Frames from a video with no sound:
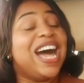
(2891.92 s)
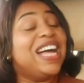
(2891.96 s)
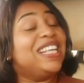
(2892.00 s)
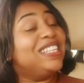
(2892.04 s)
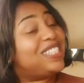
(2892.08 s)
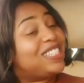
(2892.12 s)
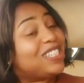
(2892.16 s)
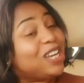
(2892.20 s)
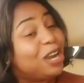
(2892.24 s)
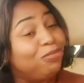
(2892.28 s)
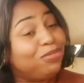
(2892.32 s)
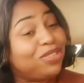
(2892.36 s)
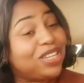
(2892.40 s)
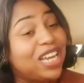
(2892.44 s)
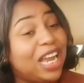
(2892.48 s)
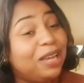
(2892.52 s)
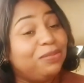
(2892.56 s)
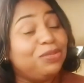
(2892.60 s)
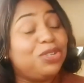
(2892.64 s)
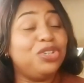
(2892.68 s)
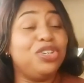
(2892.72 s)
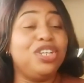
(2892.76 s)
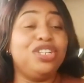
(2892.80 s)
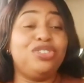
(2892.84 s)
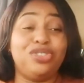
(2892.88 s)
And
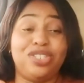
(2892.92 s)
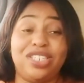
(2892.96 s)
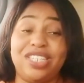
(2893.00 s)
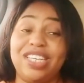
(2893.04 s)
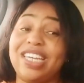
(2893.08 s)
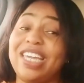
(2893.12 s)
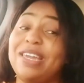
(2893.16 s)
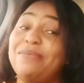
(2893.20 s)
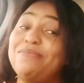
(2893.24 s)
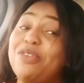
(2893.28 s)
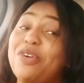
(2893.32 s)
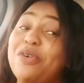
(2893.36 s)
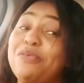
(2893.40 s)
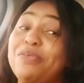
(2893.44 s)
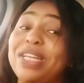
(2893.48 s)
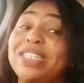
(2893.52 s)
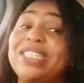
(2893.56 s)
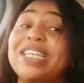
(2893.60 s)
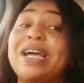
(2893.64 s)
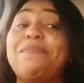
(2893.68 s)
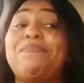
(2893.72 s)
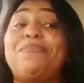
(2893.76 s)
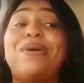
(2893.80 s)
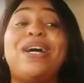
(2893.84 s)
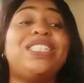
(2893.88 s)
sometimes you need to take a
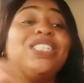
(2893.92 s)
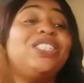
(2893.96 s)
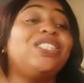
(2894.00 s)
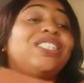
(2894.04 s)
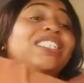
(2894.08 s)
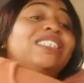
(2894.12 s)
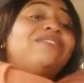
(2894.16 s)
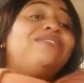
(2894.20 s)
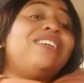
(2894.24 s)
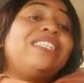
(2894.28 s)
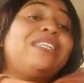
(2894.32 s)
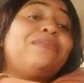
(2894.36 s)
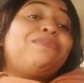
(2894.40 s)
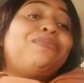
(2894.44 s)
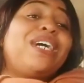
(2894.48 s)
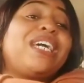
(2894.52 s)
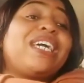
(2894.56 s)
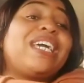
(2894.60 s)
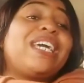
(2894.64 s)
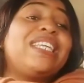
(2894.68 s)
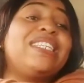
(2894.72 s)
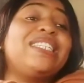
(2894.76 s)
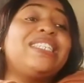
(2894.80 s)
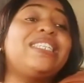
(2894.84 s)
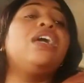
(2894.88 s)
moment and pat yourself at the
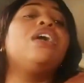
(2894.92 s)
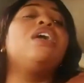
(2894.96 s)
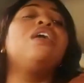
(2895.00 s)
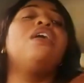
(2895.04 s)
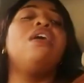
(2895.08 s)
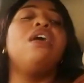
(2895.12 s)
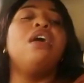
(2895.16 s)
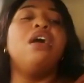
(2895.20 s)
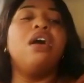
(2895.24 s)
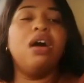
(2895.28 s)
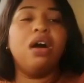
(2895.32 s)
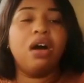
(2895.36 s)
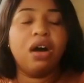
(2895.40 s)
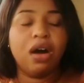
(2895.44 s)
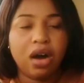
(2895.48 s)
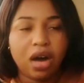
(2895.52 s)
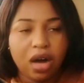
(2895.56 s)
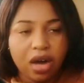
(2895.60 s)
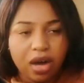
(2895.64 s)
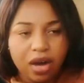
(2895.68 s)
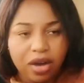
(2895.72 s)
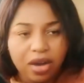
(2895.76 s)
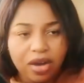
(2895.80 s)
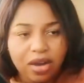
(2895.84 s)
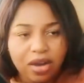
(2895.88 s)
back and say,
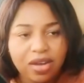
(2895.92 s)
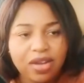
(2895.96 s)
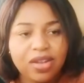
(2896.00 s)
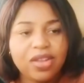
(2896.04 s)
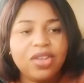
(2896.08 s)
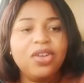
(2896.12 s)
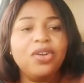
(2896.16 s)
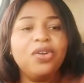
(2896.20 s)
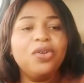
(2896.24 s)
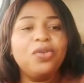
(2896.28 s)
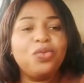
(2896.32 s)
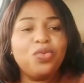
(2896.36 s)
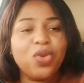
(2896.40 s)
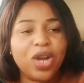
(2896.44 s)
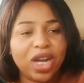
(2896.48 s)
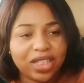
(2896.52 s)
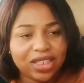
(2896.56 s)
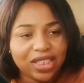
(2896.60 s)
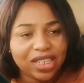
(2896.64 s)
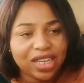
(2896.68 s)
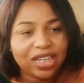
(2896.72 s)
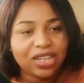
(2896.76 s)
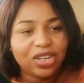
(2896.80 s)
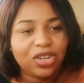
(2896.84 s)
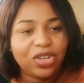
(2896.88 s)
oh,
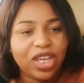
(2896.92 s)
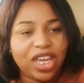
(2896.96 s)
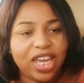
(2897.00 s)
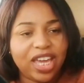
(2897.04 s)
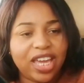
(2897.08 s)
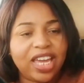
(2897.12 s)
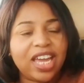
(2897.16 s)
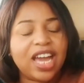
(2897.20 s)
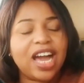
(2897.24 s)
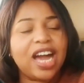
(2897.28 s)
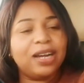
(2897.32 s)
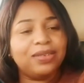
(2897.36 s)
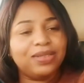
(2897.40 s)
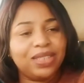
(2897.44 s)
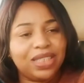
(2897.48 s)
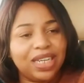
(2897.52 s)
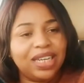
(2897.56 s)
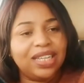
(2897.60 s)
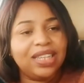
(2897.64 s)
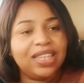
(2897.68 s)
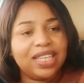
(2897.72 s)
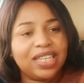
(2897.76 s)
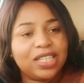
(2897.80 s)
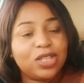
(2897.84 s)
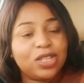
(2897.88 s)
well done, Oye, I've
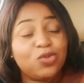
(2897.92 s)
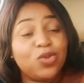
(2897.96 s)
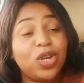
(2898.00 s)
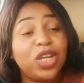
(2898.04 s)
done this.